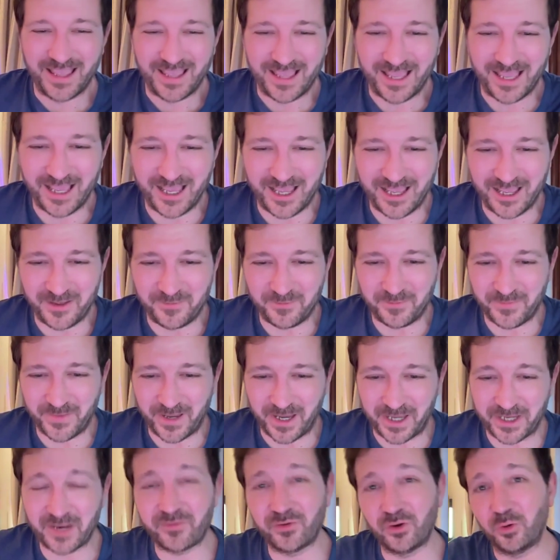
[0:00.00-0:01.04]

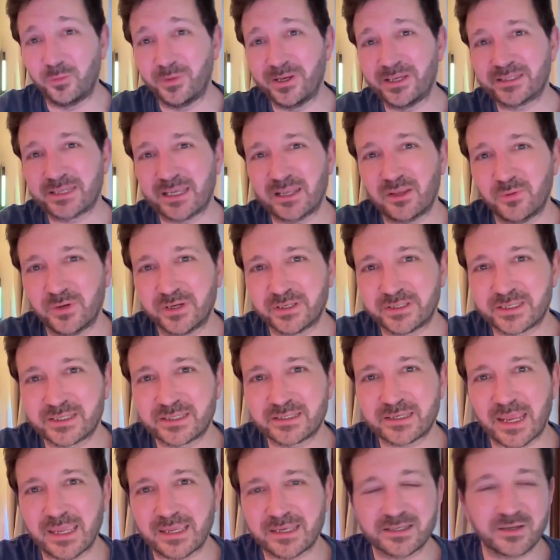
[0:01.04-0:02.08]
I never normally say the word
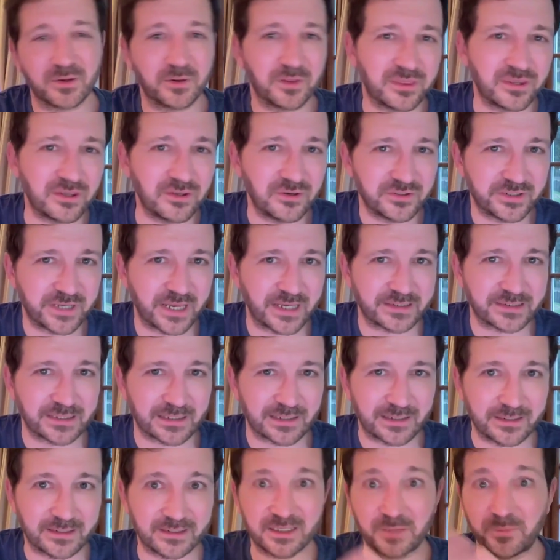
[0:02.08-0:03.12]
steak so
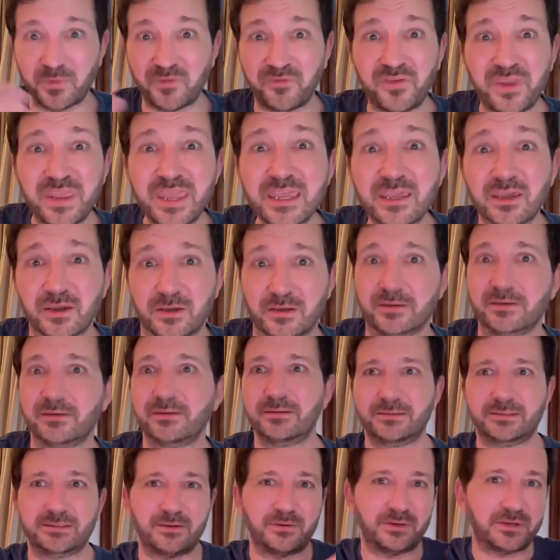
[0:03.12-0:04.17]
enthusiastically because I'm a vegan,
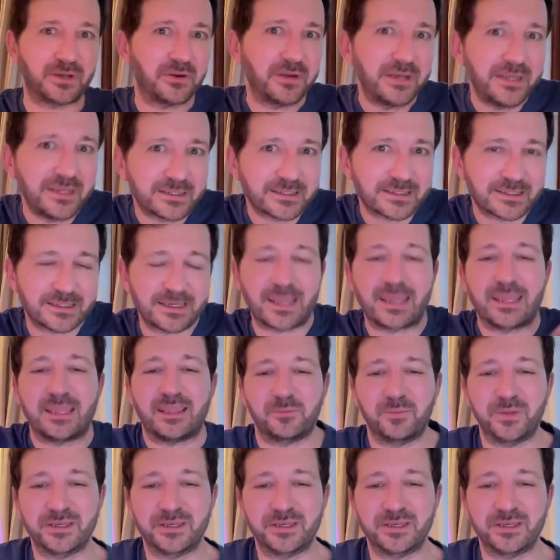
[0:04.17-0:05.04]
so I don't eat steak.